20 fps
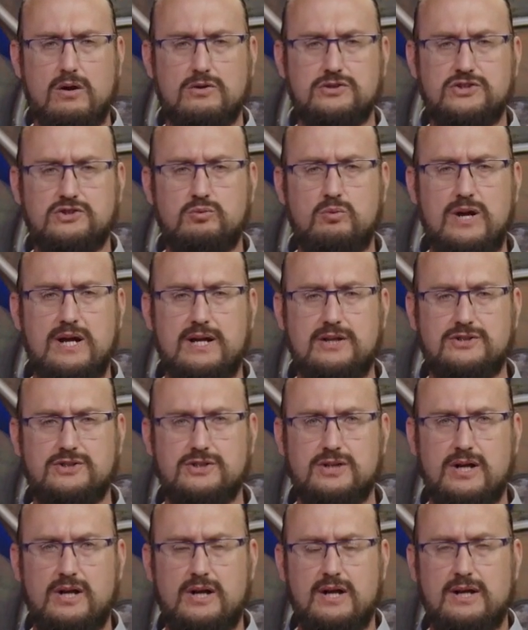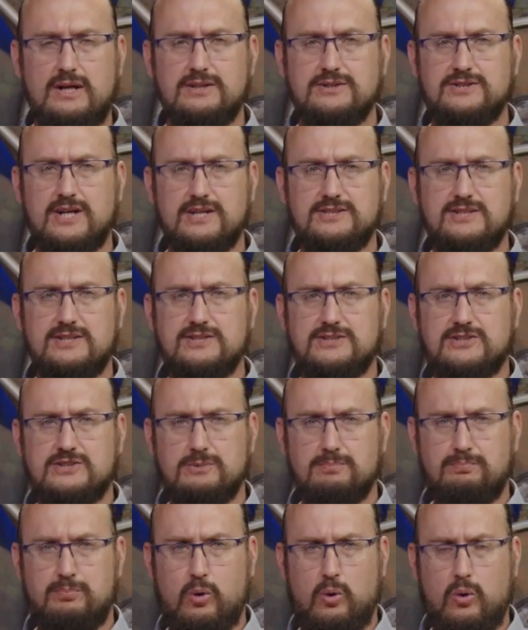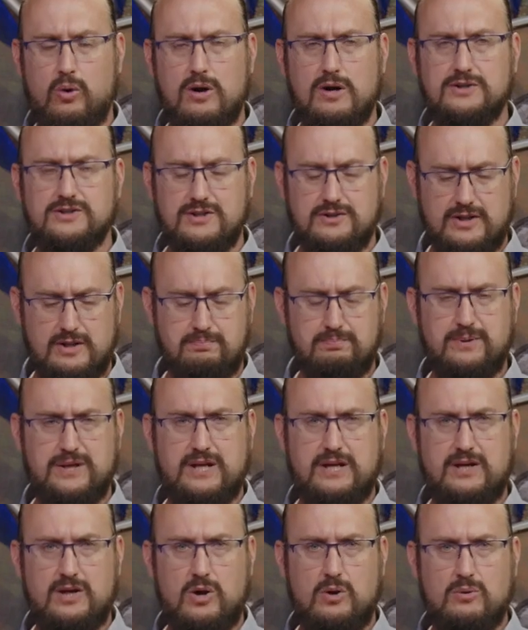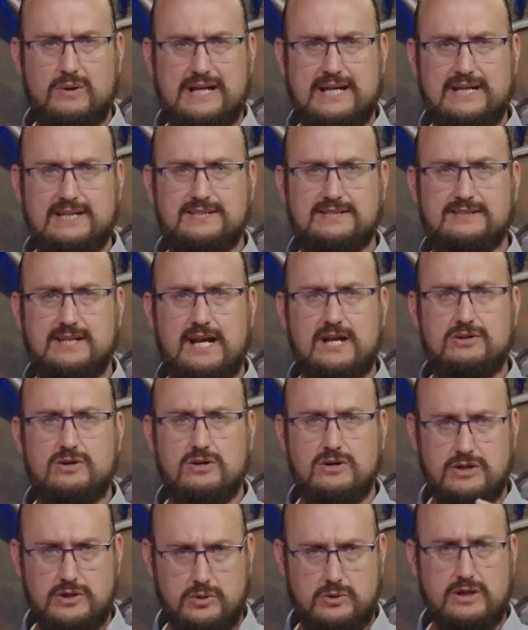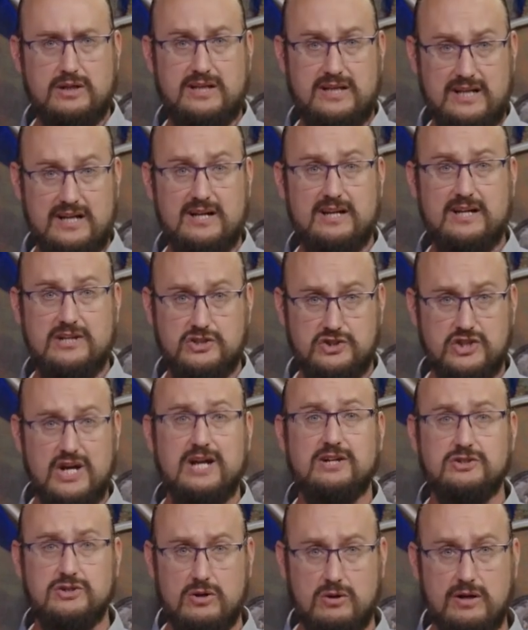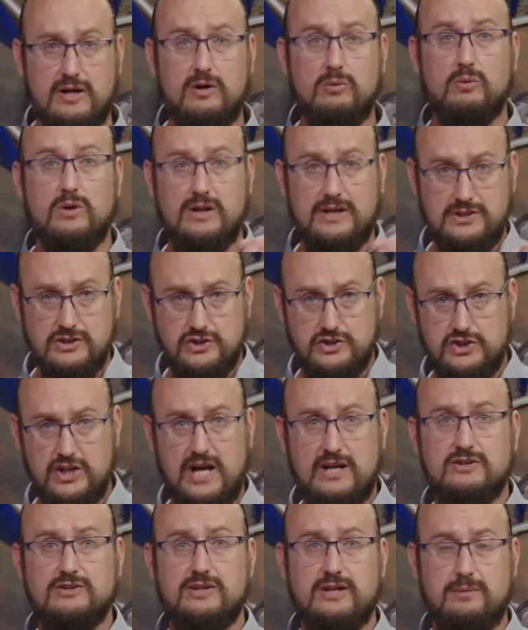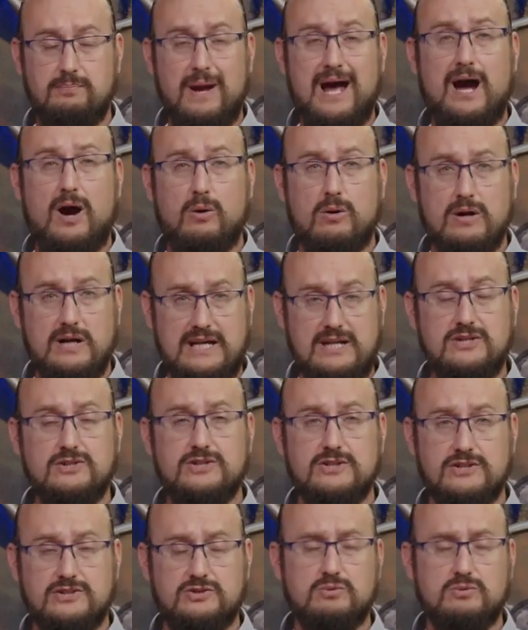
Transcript: switch doesn't support the PoE standard, you can get an injector and it will inject the power into the